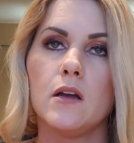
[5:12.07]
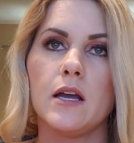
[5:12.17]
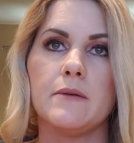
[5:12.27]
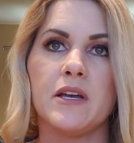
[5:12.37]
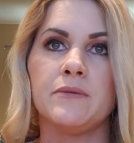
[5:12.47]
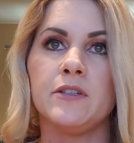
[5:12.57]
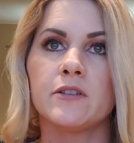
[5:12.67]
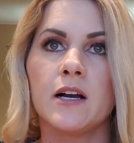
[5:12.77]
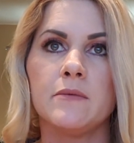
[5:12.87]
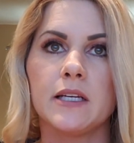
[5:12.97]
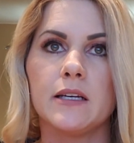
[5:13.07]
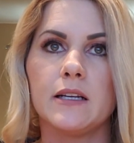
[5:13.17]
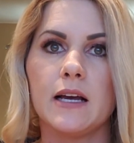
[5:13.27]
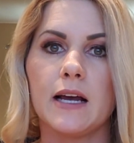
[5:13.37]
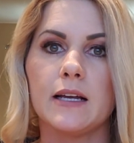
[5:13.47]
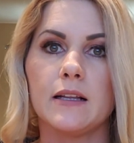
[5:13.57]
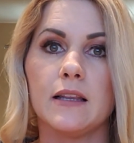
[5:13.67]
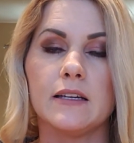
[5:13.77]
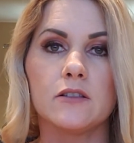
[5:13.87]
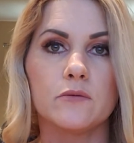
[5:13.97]
And maybe you're coming in at a
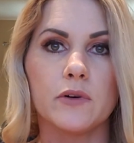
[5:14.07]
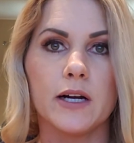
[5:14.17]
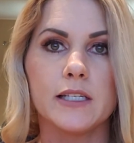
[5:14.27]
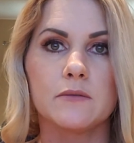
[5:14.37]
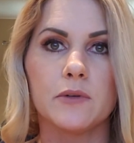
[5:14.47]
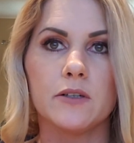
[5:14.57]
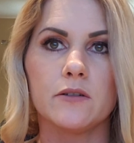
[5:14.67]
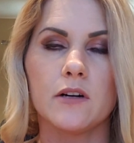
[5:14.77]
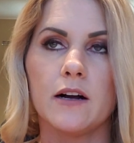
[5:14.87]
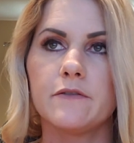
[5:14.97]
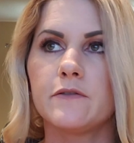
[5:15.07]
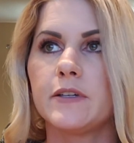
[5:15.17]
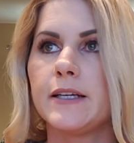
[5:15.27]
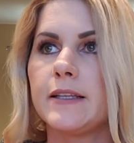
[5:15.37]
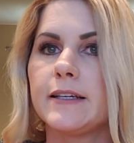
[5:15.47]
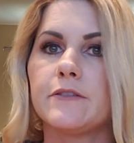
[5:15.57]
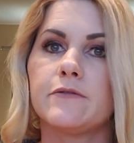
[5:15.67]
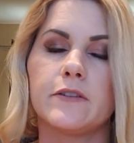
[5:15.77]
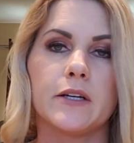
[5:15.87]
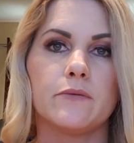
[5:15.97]
lesser price, but you're offering like a
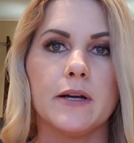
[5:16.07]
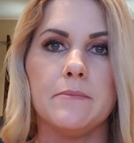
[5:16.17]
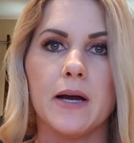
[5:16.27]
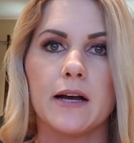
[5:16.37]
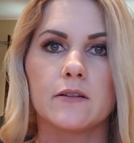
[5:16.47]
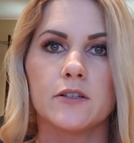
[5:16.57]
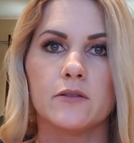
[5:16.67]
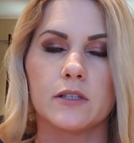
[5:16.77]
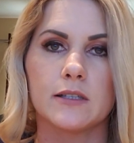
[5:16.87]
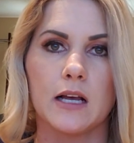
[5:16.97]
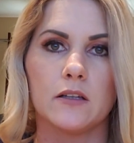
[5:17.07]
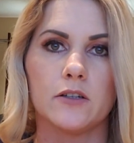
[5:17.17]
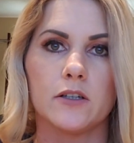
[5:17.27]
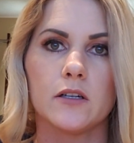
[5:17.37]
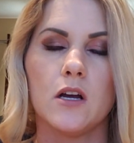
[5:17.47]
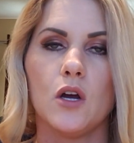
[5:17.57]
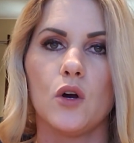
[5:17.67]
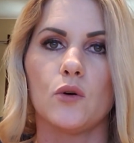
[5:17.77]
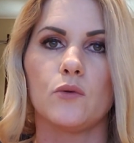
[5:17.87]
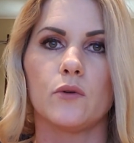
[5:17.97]
free rent back to the seller,
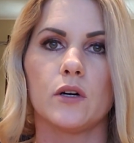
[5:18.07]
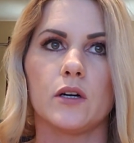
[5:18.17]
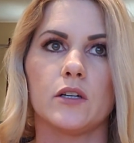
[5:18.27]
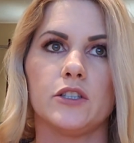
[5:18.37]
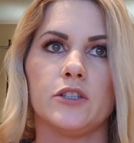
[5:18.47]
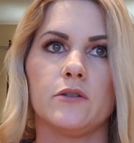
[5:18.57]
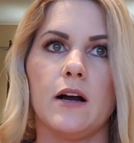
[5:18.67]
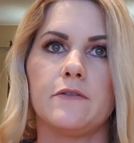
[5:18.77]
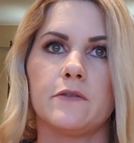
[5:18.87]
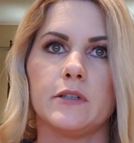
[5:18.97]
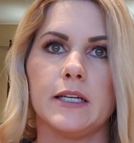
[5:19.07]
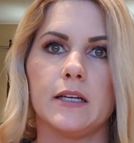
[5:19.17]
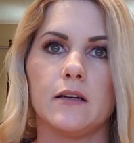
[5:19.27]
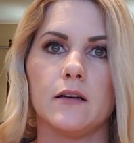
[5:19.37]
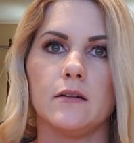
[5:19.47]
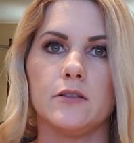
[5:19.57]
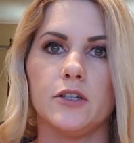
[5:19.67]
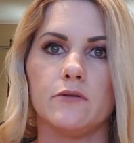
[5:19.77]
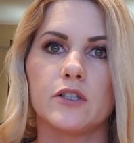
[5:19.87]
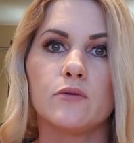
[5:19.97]
or you're offering, you
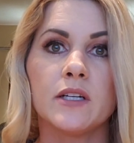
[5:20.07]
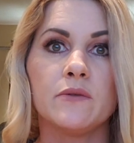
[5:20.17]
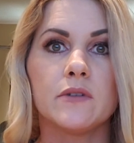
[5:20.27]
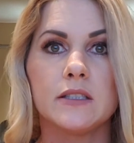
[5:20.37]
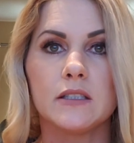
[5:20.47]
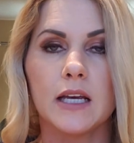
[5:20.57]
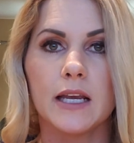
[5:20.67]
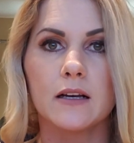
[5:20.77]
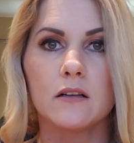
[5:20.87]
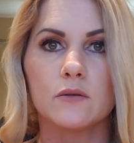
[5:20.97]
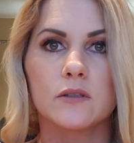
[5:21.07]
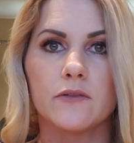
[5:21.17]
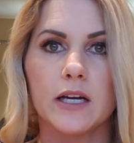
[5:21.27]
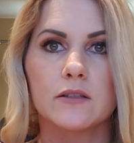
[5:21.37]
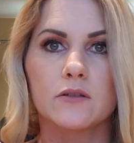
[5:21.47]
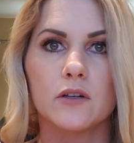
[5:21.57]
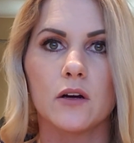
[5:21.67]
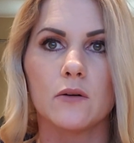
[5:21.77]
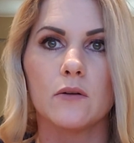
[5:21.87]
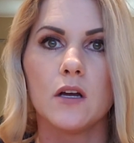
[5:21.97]
know, a 21-day close of
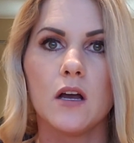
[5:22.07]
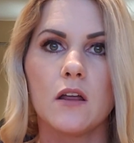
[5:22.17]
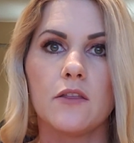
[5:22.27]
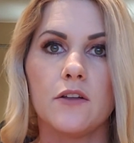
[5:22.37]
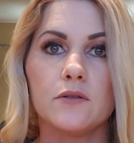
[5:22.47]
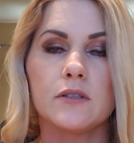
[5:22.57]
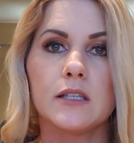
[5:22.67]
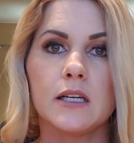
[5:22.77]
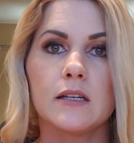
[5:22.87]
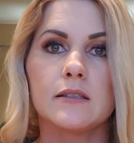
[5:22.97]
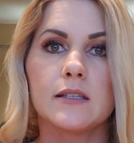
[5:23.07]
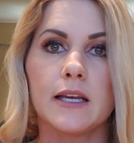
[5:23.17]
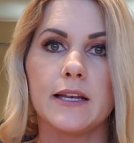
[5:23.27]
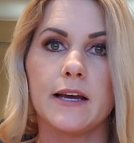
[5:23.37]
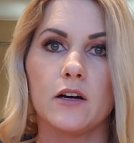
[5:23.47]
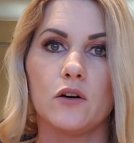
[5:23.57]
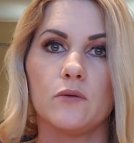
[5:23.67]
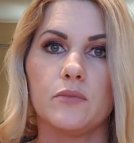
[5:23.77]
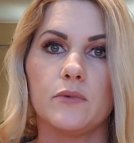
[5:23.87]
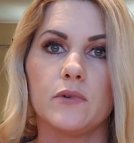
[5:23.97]
escrow. Those things can
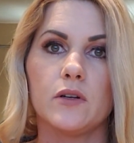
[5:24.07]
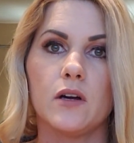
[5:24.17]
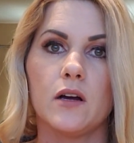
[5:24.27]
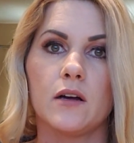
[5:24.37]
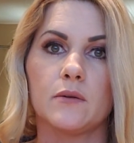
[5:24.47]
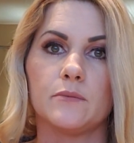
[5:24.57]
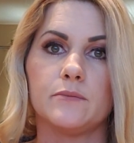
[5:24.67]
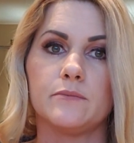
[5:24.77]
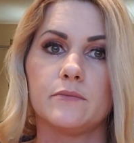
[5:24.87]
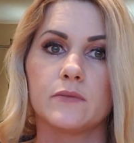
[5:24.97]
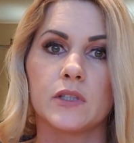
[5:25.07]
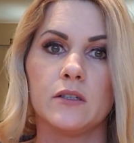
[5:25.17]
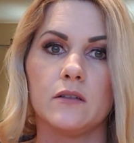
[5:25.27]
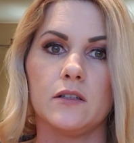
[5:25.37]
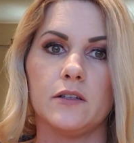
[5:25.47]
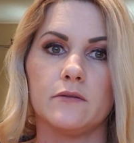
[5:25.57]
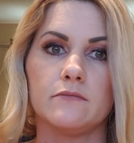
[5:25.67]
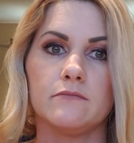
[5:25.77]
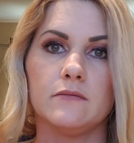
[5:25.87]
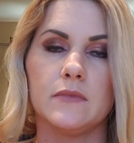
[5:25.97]
help, you know,
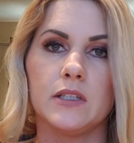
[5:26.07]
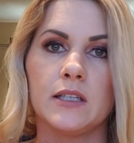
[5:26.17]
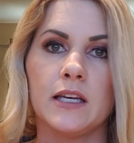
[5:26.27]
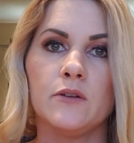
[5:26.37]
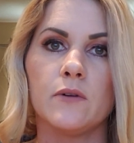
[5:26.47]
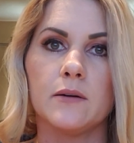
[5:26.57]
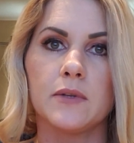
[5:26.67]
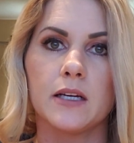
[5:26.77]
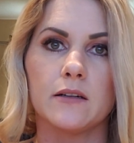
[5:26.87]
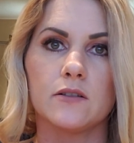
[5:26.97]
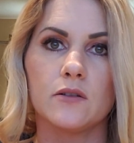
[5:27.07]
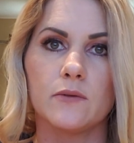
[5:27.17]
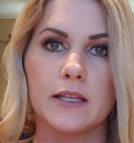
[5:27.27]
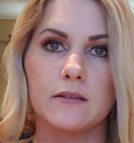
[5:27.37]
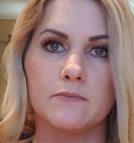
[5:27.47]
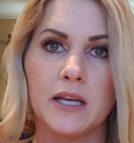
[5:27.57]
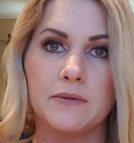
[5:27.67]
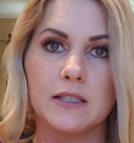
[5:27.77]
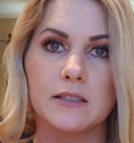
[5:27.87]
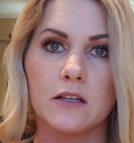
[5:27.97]
get you up there, so that maybe
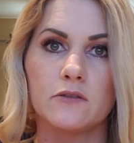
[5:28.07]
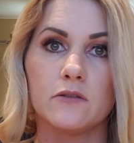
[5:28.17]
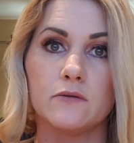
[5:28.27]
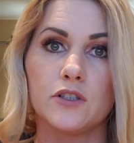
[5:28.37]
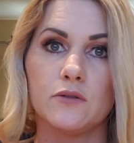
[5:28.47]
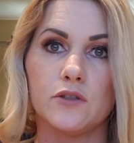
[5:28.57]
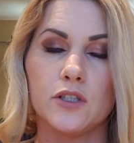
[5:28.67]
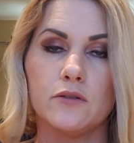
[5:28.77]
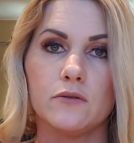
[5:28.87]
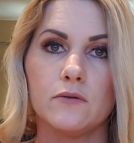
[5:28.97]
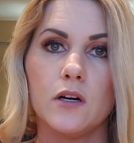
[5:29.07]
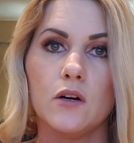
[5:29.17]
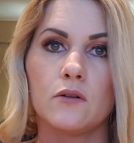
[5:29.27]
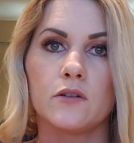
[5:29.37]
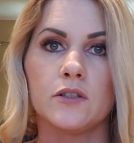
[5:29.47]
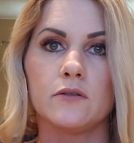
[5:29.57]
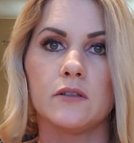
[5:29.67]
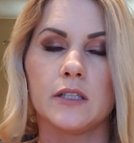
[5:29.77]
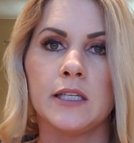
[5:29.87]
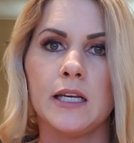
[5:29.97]
the seller will choose you, or
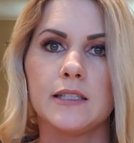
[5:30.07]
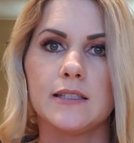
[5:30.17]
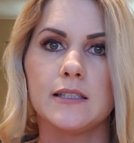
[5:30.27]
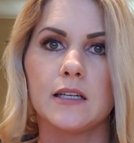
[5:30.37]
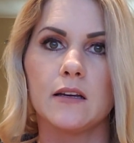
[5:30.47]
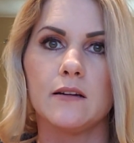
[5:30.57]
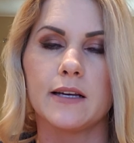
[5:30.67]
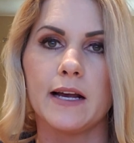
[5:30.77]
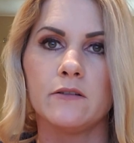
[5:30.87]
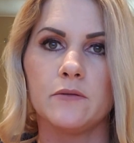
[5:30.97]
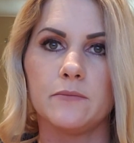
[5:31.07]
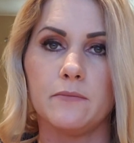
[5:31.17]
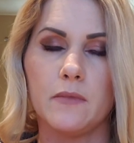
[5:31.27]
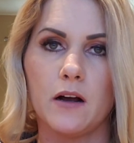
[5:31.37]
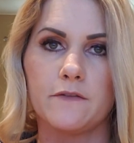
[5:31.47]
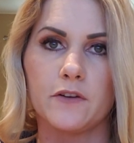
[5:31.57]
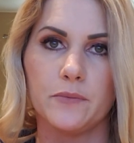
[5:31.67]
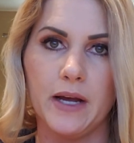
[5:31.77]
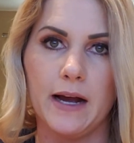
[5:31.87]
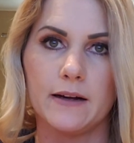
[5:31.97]
you'll at least get a counter offer
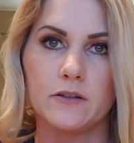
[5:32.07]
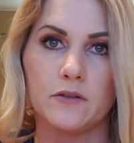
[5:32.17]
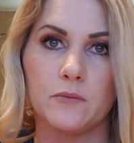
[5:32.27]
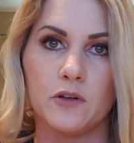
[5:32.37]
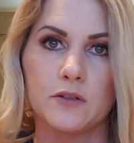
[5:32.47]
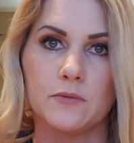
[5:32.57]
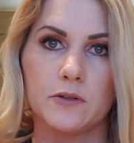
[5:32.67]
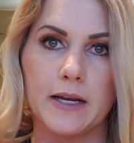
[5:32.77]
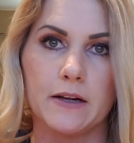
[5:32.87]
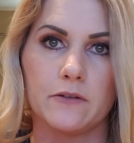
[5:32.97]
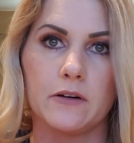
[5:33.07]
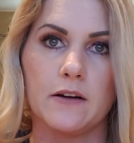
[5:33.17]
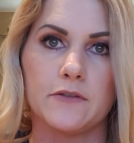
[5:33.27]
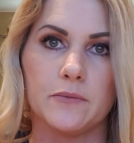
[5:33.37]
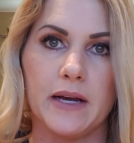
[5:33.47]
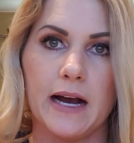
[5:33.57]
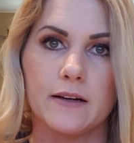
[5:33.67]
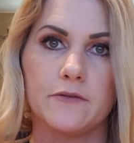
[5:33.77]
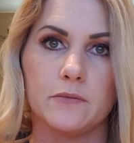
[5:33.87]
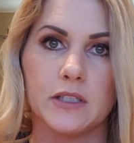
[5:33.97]
back or a multiple counter offer
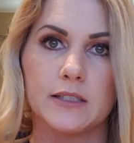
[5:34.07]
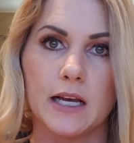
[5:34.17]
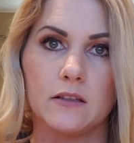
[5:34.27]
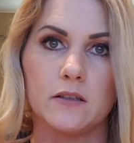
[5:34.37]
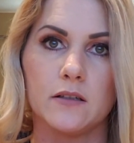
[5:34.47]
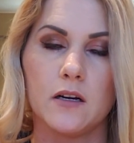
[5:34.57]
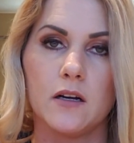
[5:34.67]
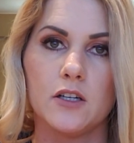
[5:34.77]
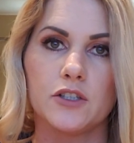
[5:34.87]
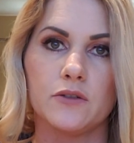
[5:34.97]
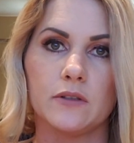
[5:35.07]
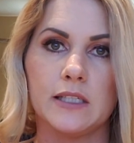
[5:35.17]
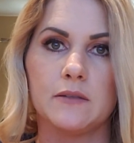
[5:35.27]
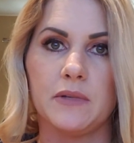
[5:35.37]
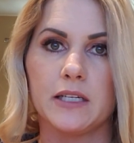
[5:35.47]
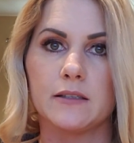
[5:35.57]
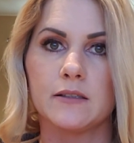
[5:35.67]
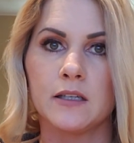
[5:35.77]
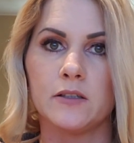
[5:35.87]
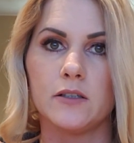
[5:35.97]
back from the seller to at least be
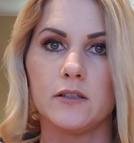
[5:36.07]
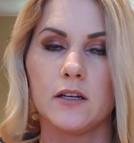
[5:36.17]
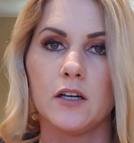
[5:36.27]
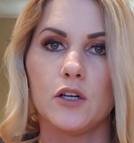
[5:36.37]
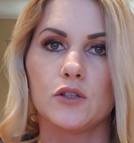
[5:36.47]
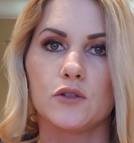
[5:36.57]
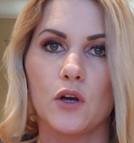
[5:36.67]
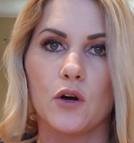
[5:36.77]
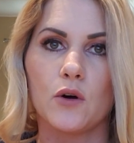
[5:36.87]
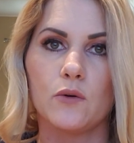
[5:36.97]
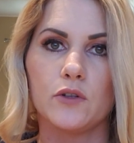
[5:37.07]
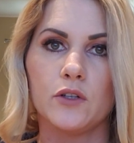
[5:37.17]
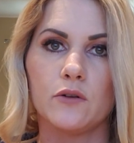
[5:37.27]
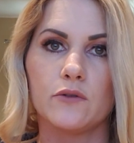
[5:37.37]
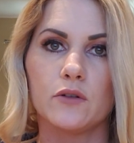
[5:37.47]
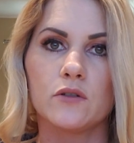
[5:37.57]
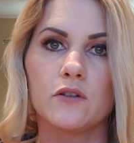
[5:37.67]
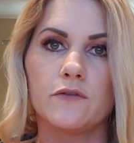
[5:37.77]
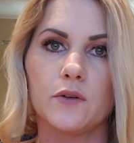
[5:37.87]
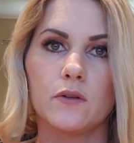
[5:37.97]
considered. So, you know, those are
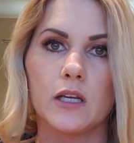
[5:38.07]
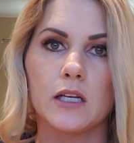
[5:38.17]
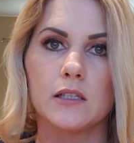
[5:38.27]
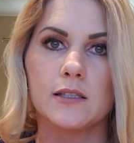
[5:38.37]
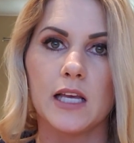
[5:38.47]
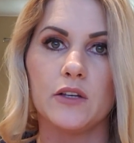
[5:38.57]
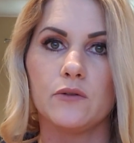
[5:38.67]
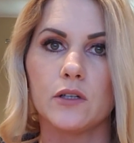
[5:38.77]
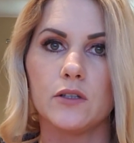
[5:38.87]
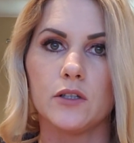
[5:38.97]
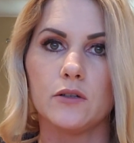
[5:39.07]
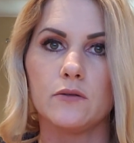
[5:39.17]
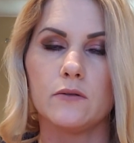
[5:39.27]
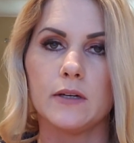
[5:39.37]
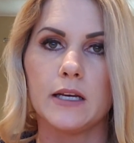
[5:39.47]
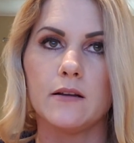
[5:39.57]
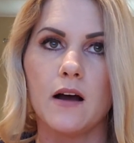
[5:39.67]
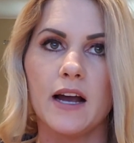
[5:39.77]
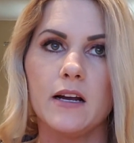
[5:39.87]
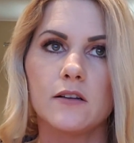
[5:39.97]
a few things that you can do. And
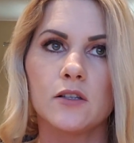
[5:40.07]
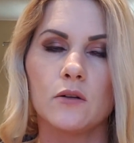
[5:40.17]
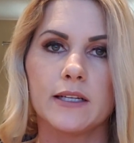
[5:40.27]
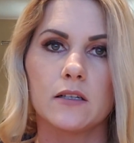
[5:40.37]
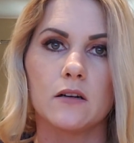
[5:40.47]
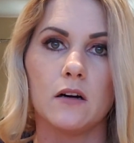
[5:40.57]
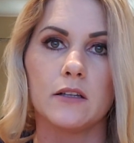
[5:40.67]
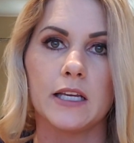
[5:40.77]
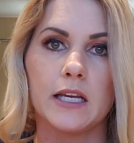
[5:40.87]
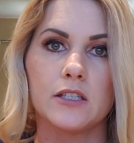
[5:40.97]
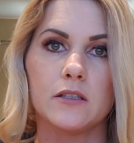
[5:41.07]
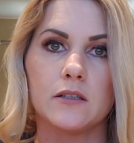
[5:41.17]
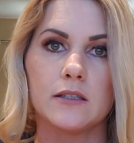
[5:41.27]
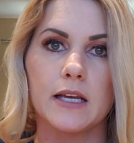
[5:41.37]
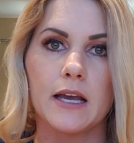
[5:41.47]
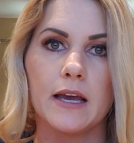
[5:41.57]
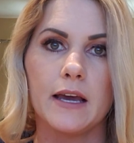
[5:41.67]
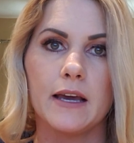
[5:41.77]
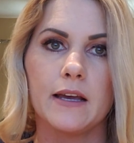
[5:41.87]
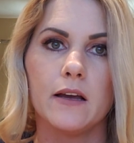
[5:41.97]
I also like to call the agent and say,
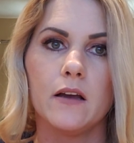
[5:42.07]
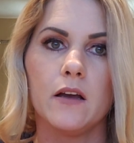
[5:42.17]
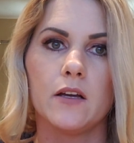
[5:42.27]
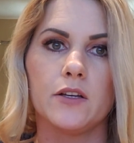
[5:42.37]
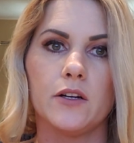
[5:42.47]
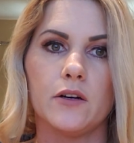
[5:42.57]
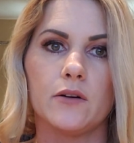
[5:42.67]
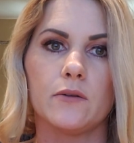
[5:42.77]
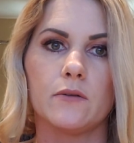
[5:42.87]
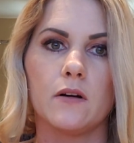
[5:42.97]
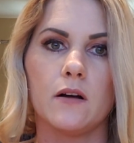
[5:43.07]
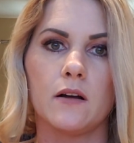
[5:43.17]
hey, you know,